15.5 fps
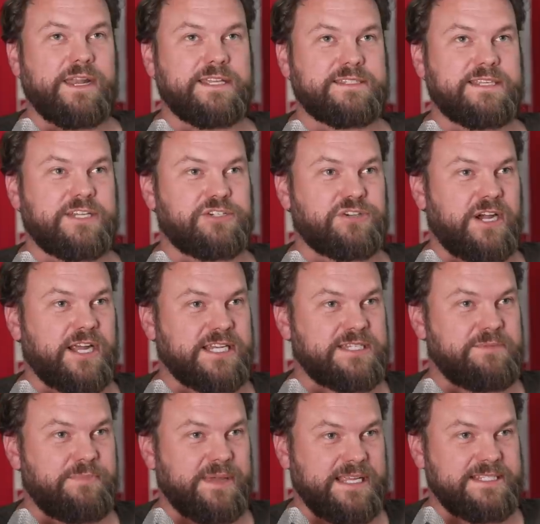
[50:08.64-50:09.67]
is they're trying
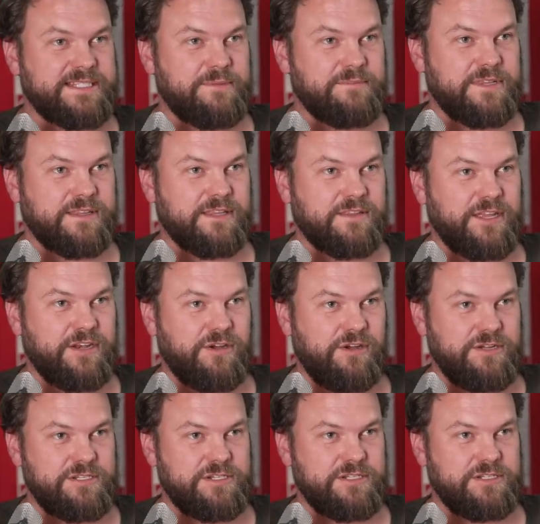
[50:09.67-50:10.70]
to be something that they're
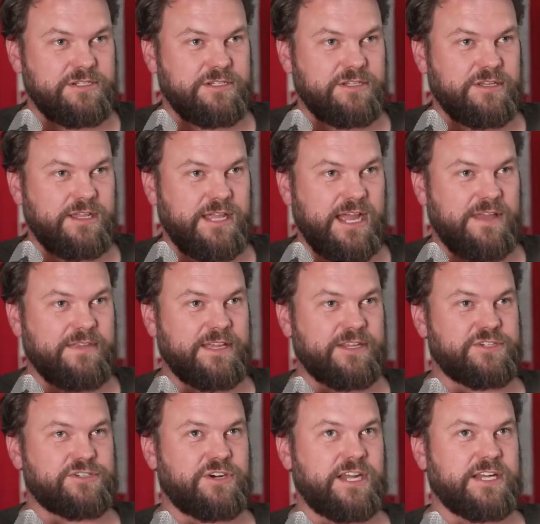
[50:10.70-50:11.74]
not, and they're
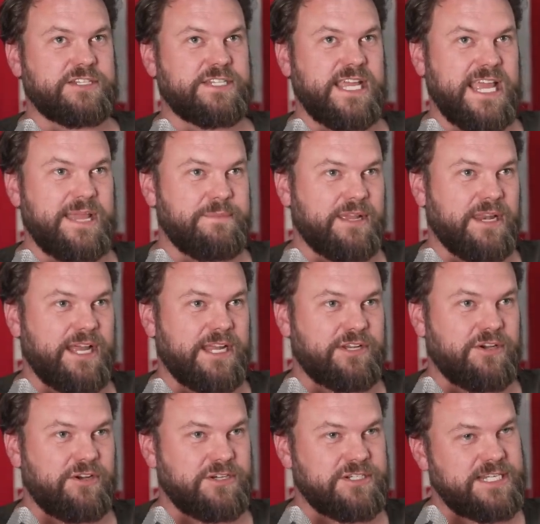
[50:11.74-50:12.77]
trying to emulate
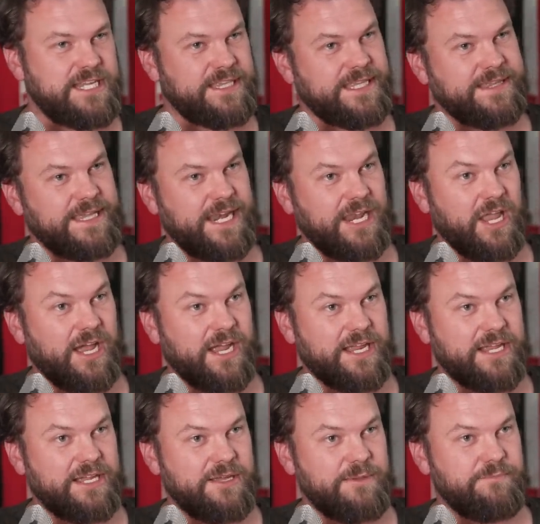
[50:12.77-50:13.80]
content that they
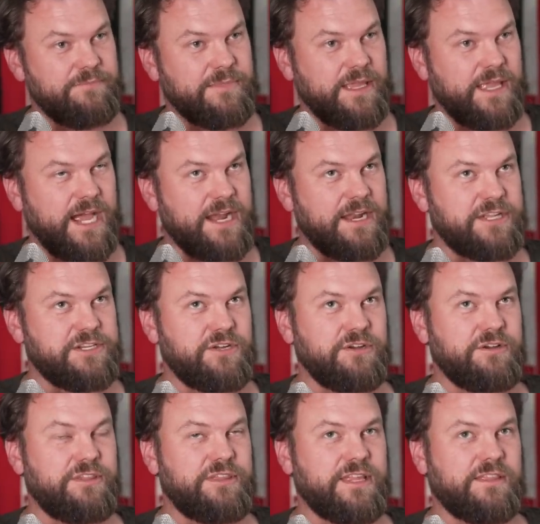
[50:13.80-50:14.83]
like. And I
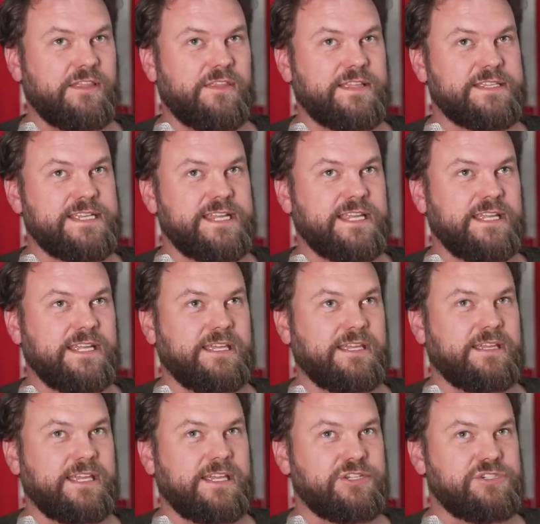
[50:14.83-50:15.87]
don't think that there's any
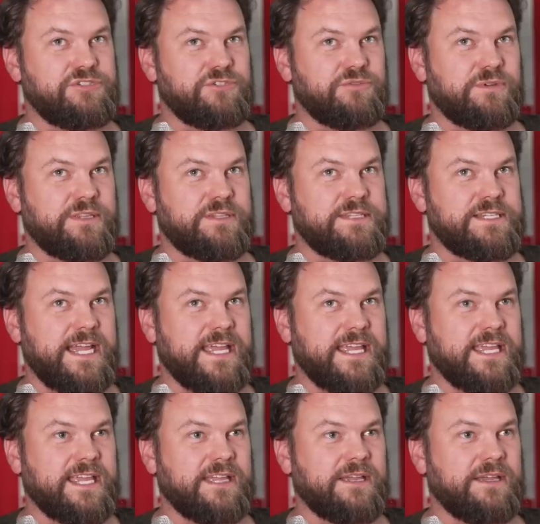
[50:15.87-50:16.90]
issue with
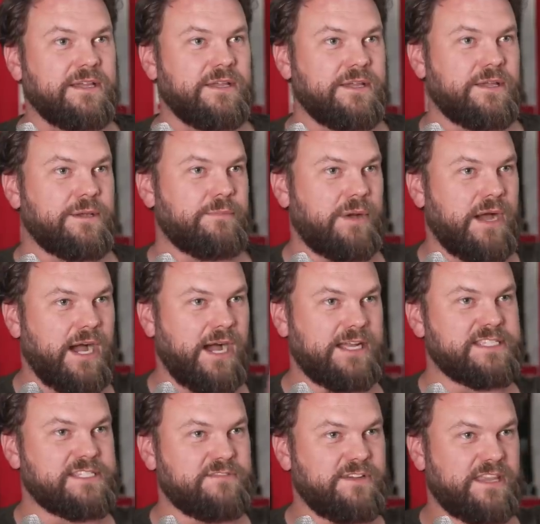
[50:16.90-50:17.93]
taking
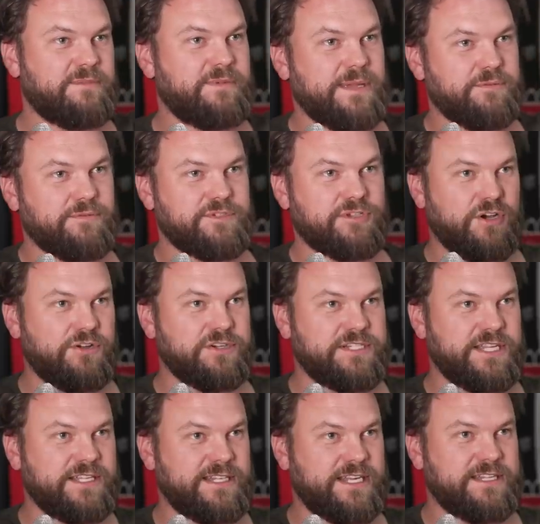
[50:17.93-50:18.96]
parts of other people's
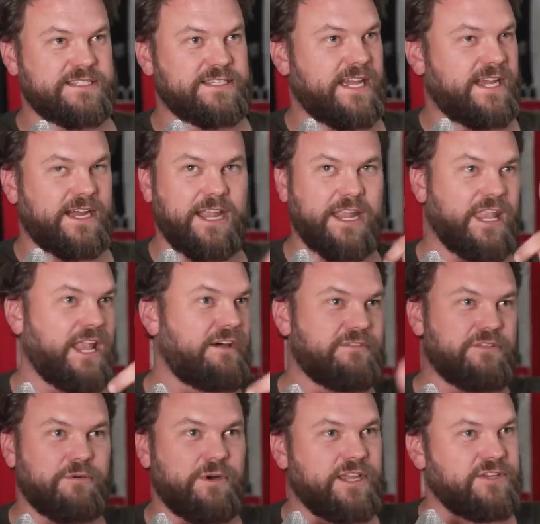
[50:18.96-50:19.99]
content and saying, I love
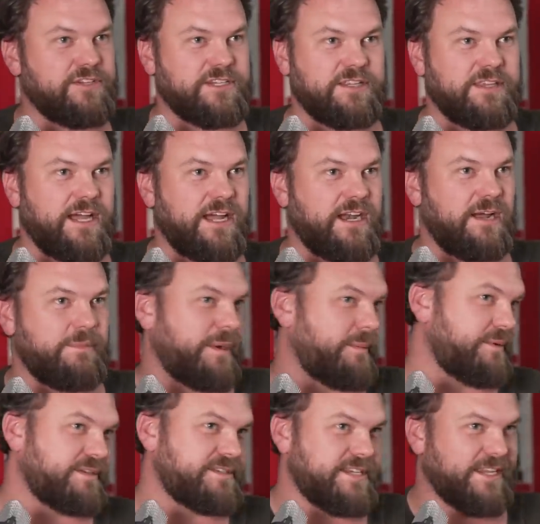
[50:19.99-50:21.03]
the way you did that. I
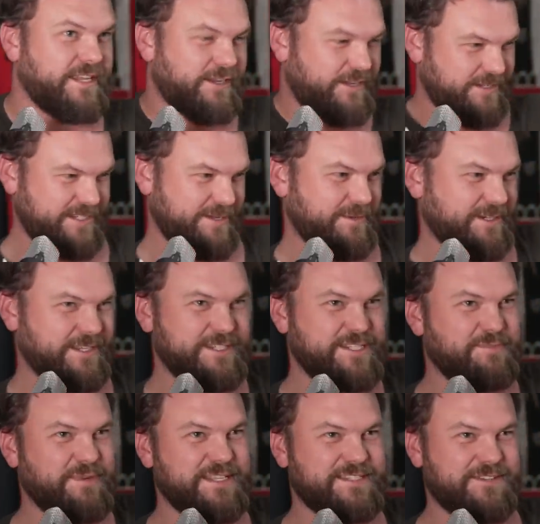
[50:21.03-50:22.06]
remember seeing, you know, someone did a
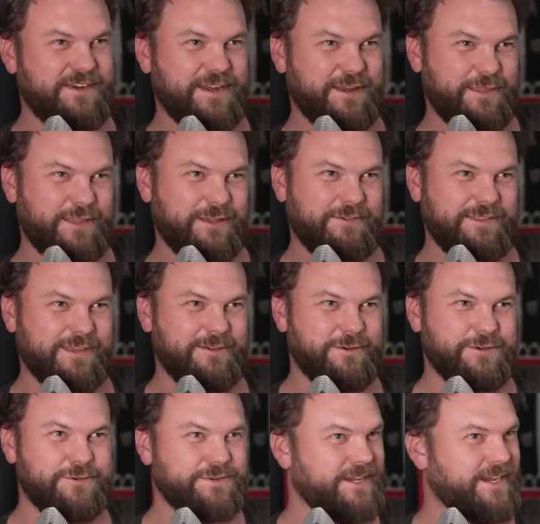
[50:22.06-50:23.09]
split screen thing when they were
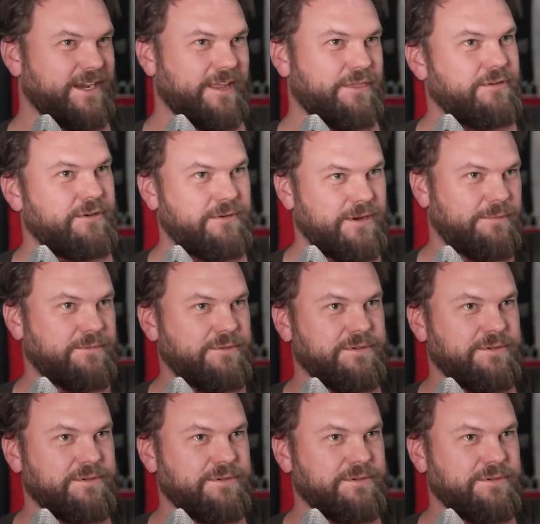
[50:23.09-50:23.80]
cooking, and I thought, I'm